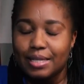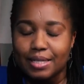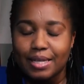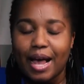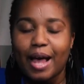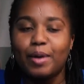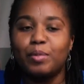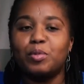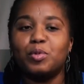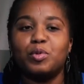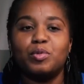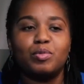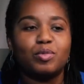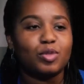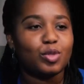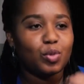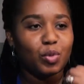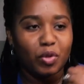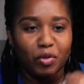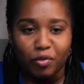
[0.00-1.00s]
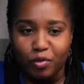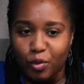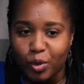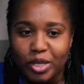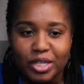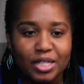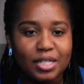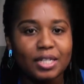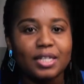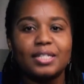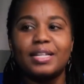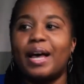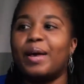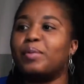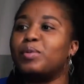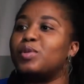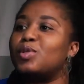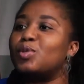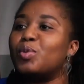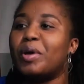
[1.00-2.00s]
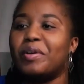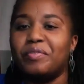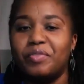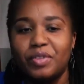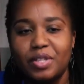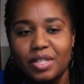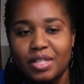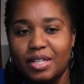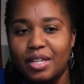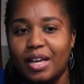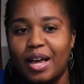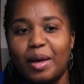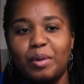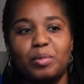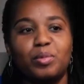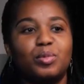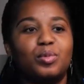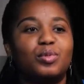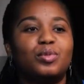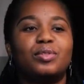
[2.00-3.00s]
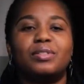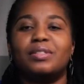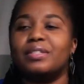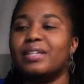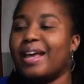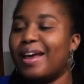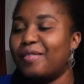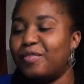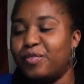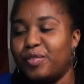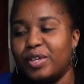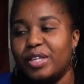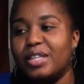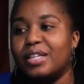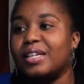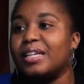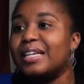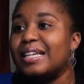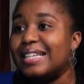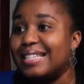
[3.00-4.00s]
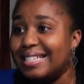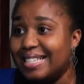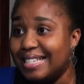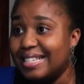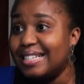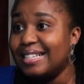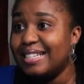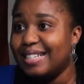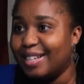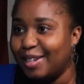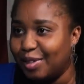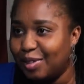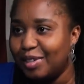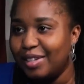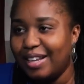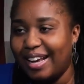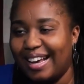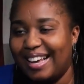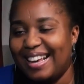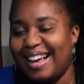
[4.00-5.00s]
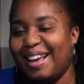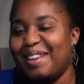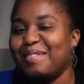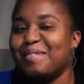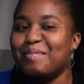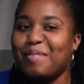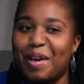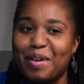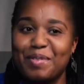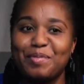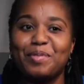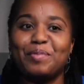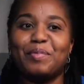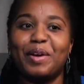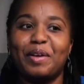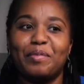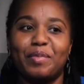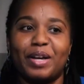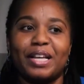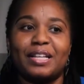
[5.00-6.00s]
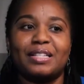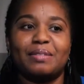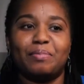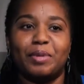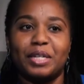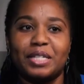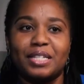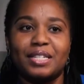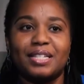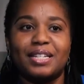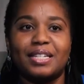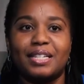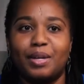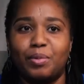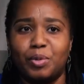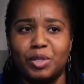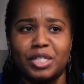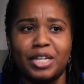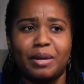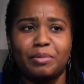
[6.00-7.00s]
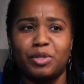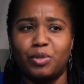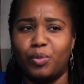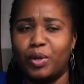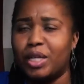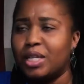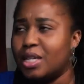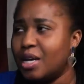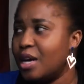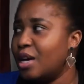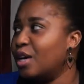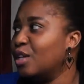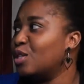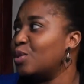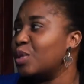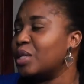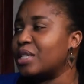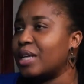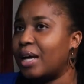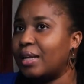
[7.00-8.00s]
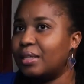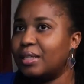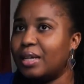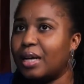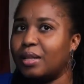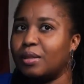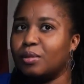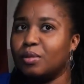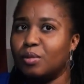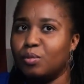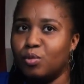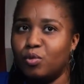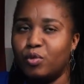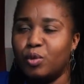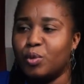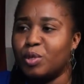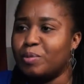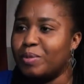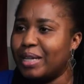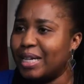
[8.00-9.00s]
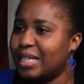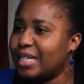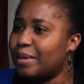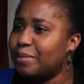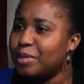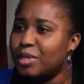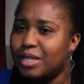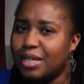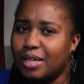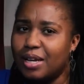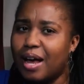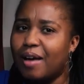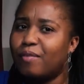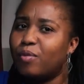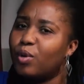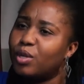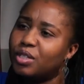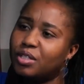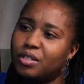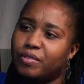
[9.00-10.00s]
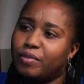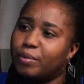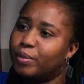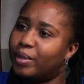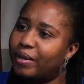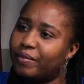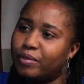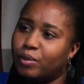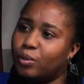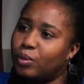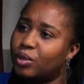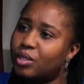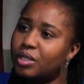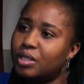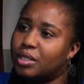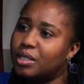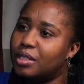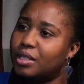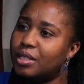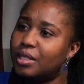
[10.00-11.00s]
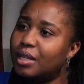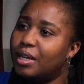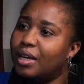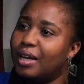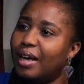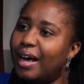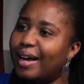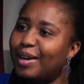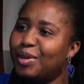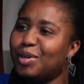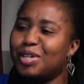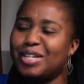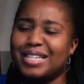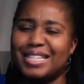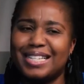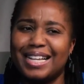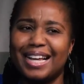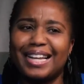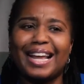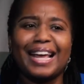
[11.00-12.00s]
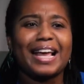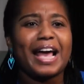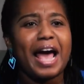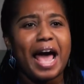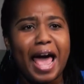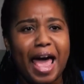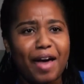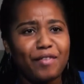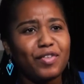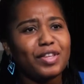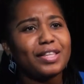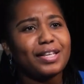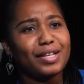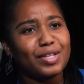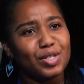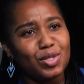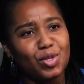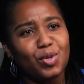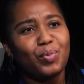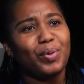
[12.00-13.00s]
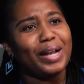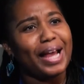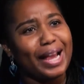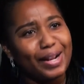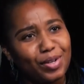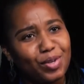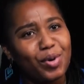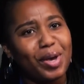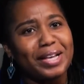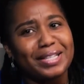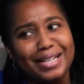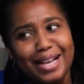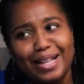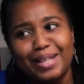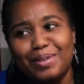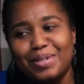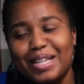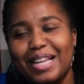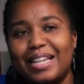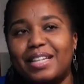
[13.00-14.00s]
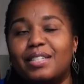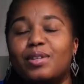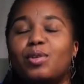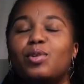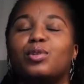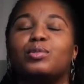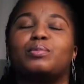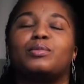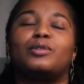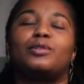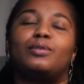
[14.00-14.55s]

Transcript: Yes, I will do the voices. I will do everything. Everything in detail. I remember my sister said one time she went to a salon and the movie was playing and she kept on saying, I've watched this film, but I've not watched it. I don't understand. Like, everything is new, but I know exactly what. And they said, oh,